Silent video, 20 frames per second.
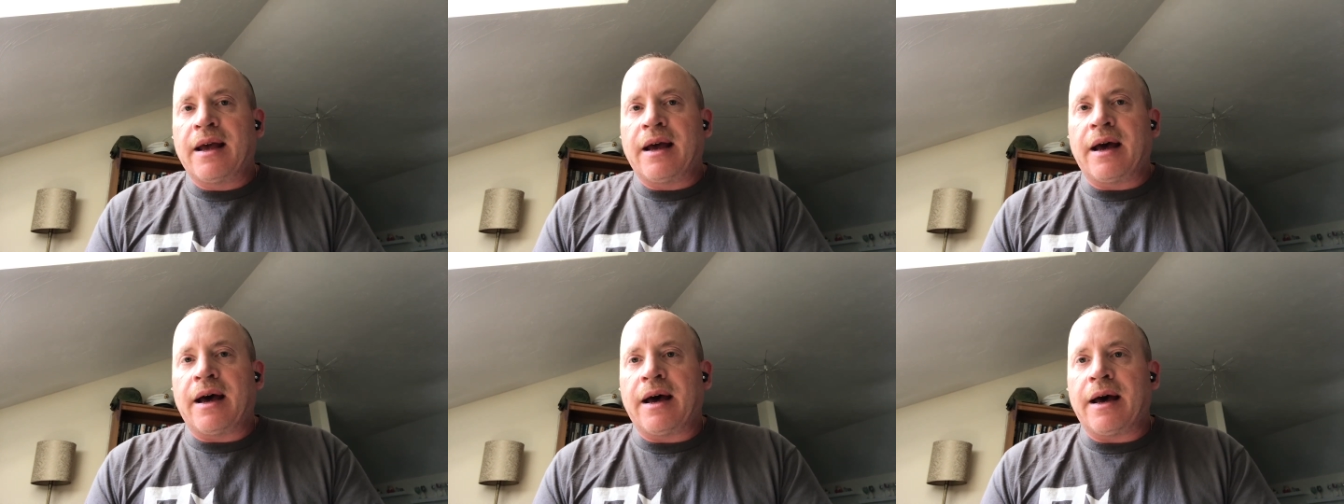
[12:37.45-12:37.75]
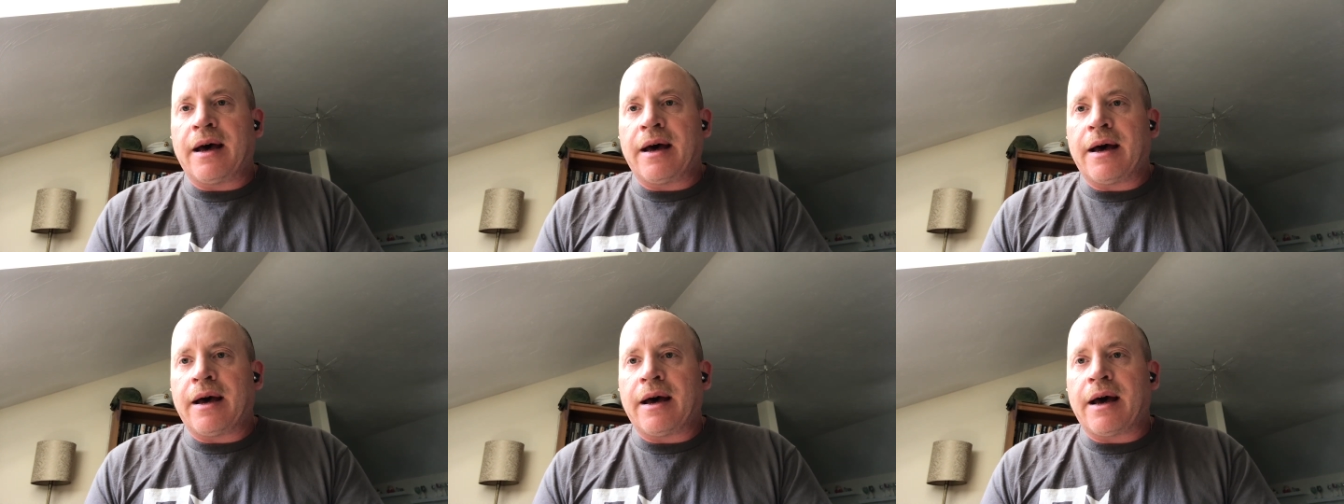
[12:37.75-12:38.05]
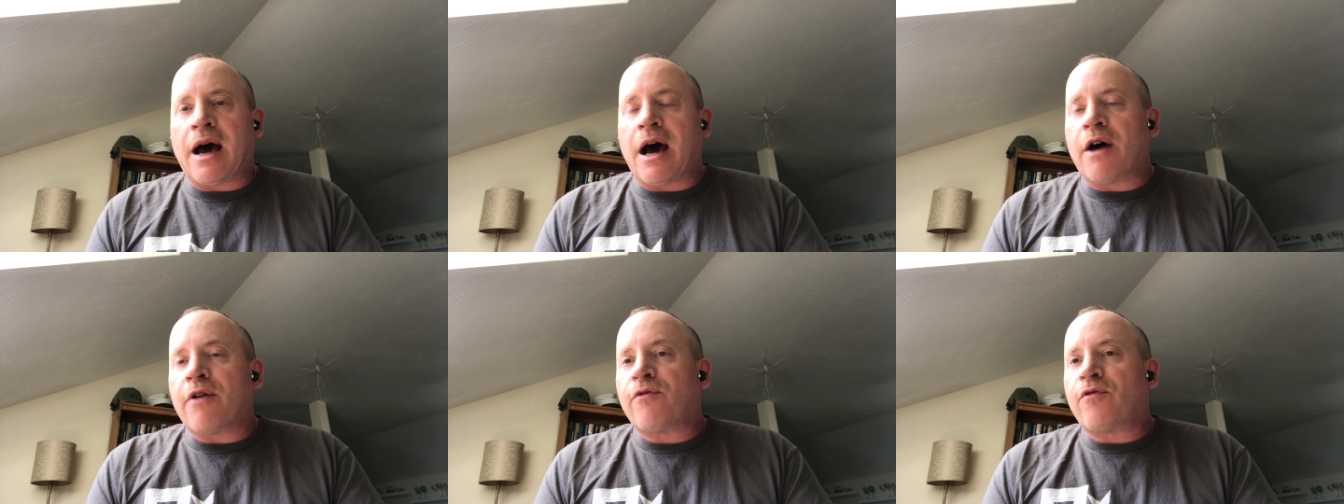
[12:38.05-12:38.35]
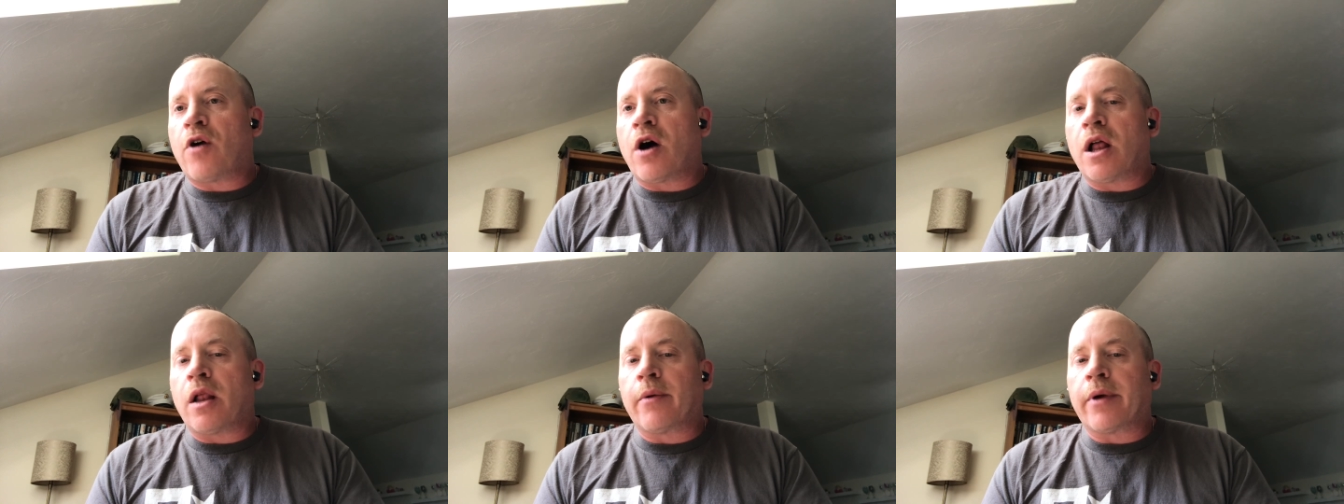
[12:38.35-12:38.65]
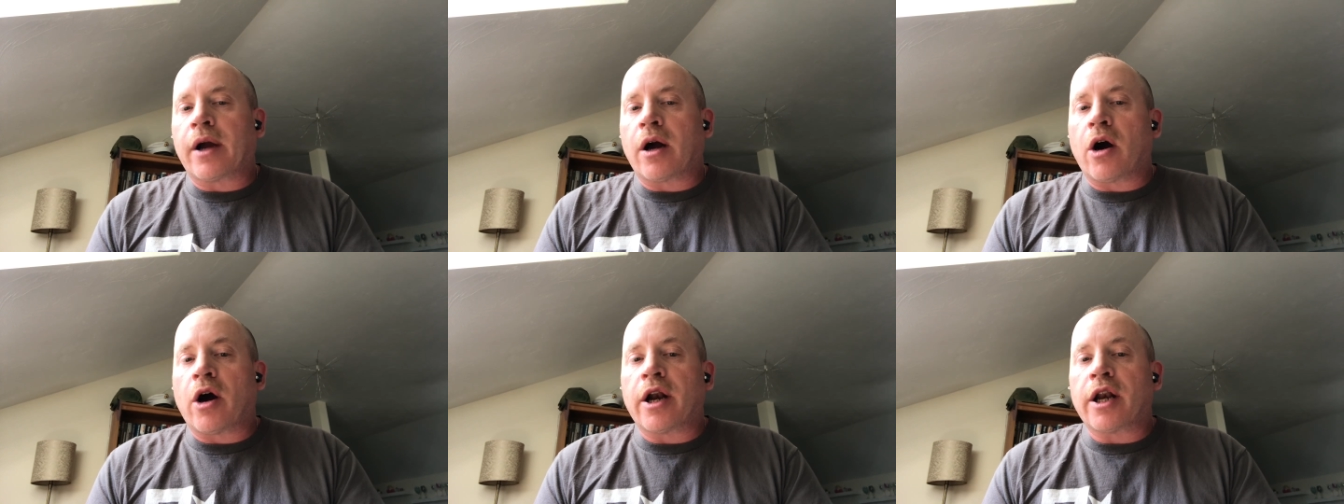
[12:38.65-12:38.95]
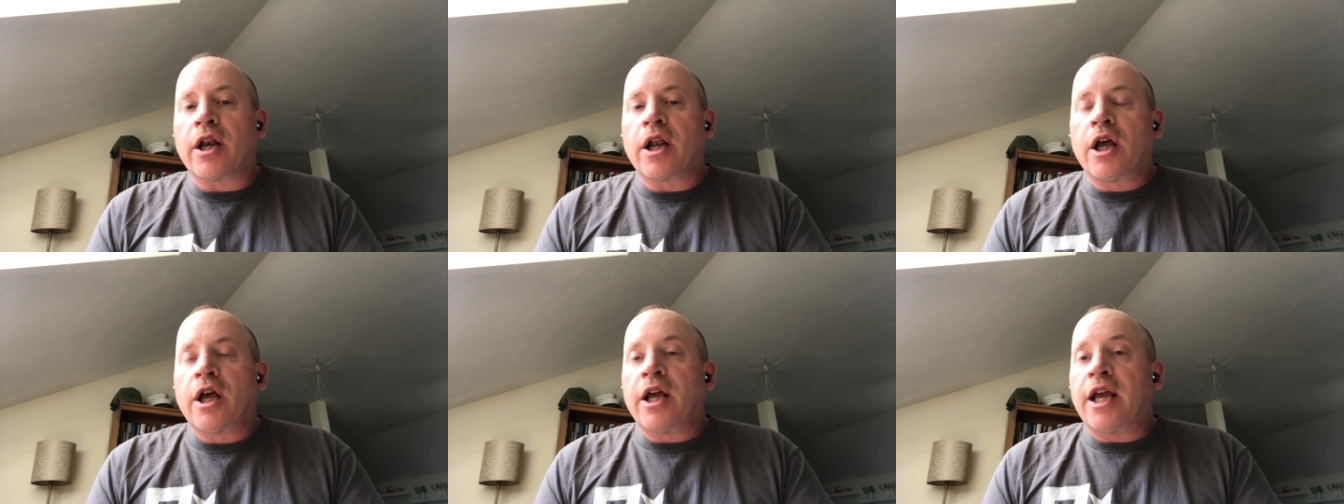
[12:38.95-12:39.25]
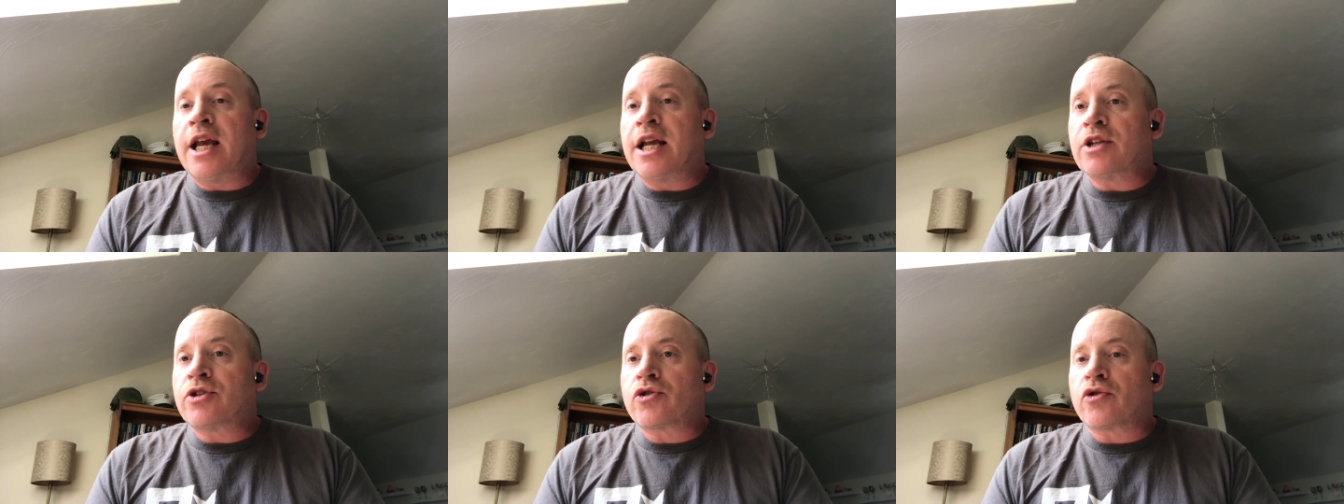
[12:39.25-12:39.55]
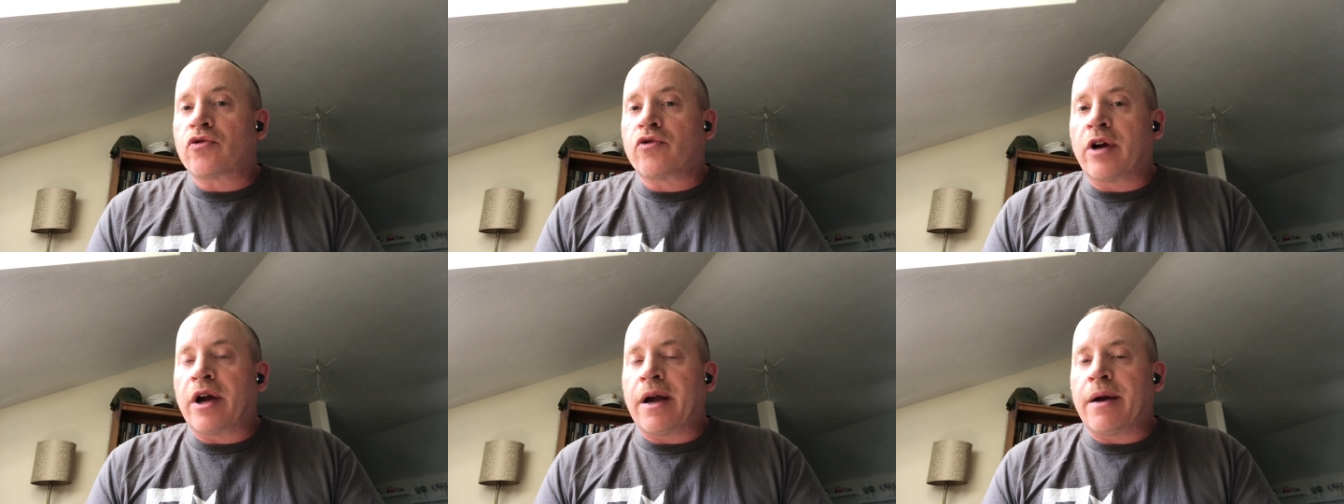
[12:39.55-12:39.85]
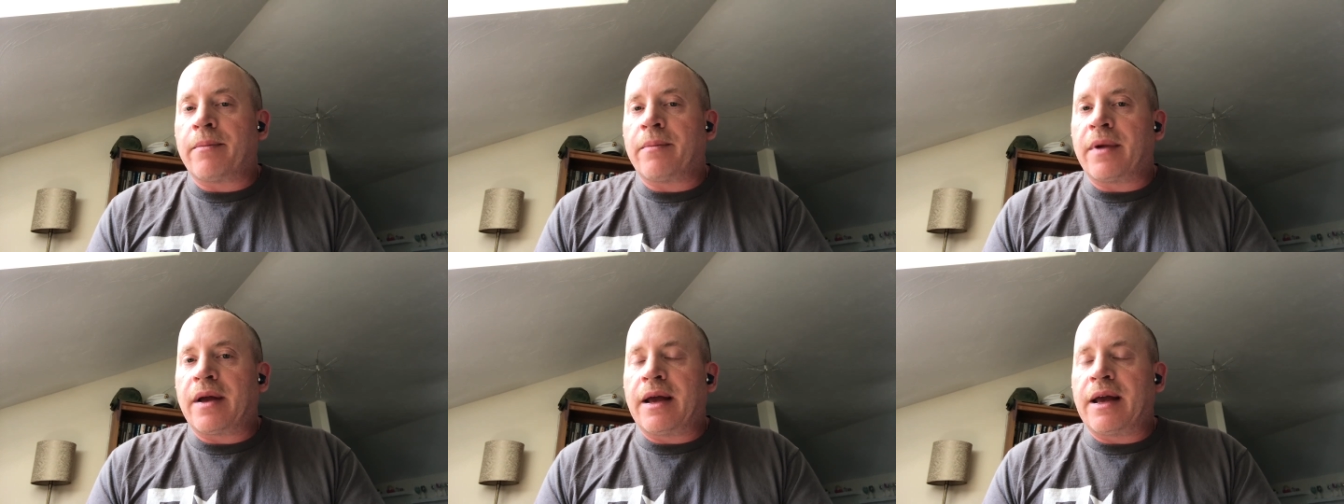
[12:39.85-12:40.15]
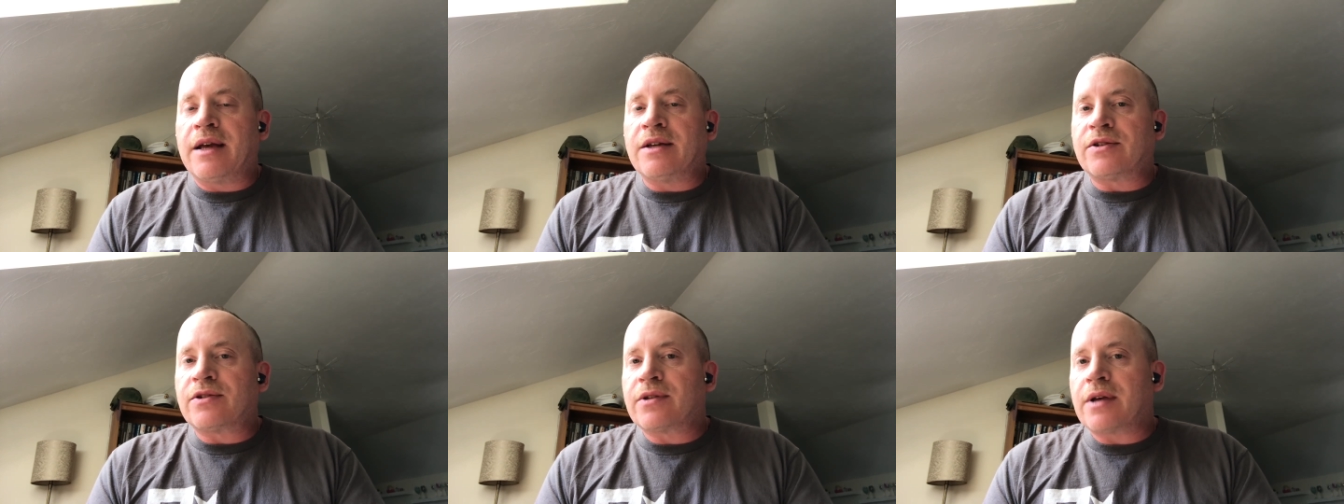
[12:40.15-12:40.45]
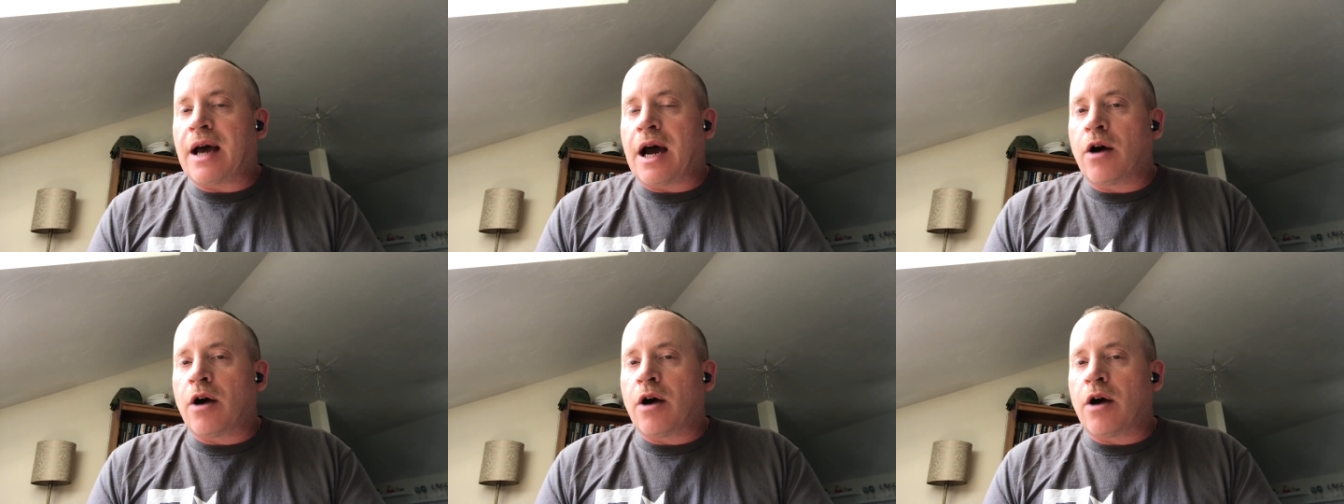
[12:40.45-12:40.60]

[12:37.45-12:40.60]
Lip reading: our following on Instagram has